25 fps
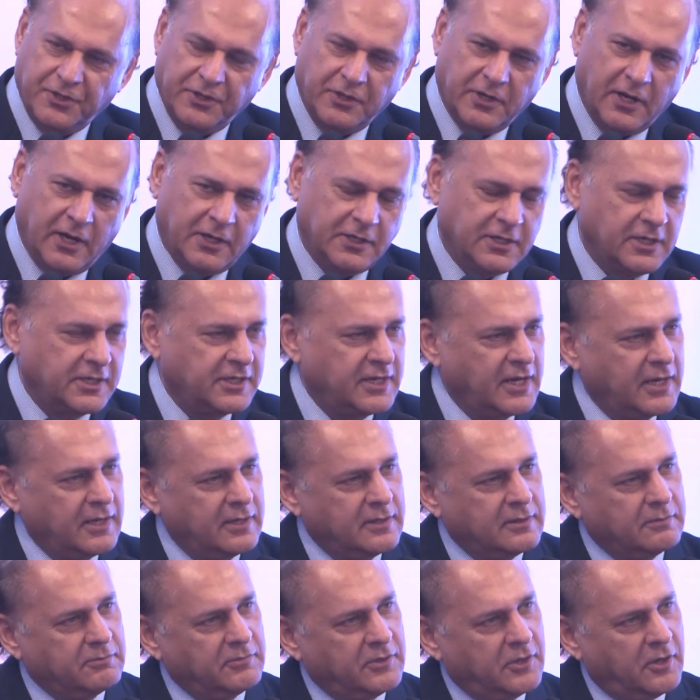the United
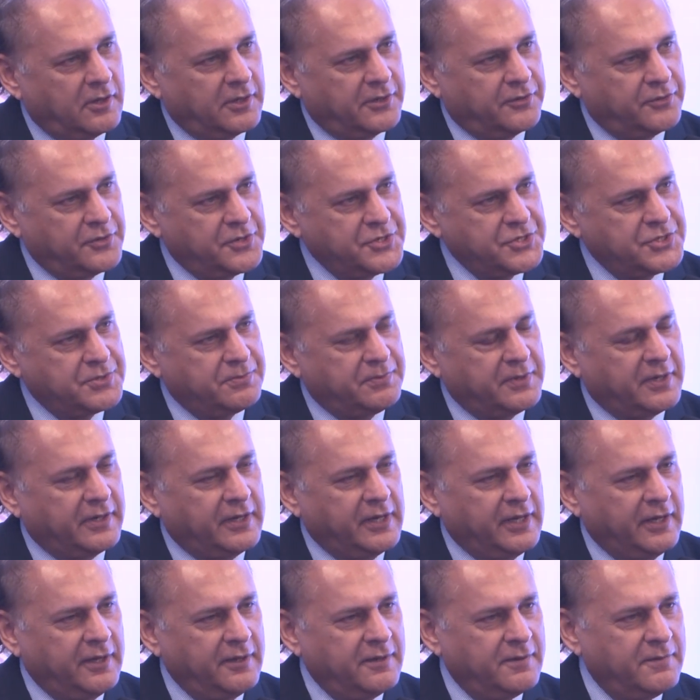Kingdom, Lord
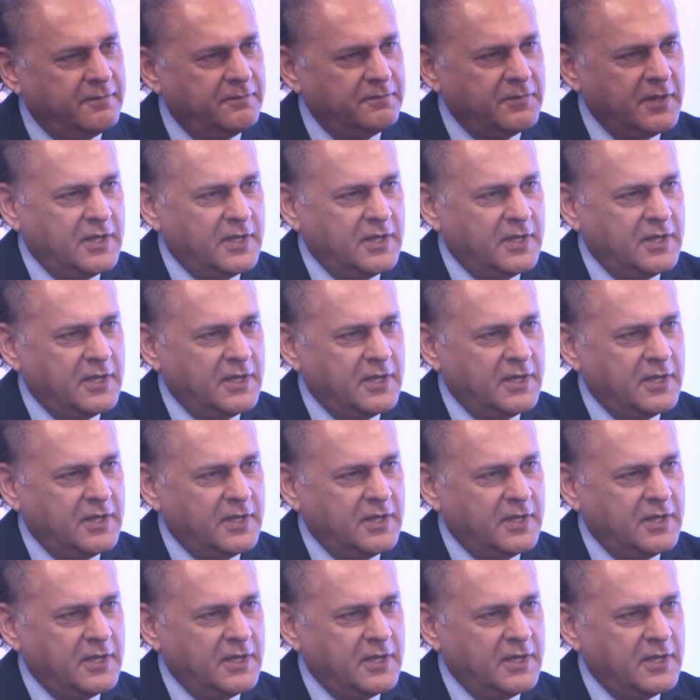Rosebery.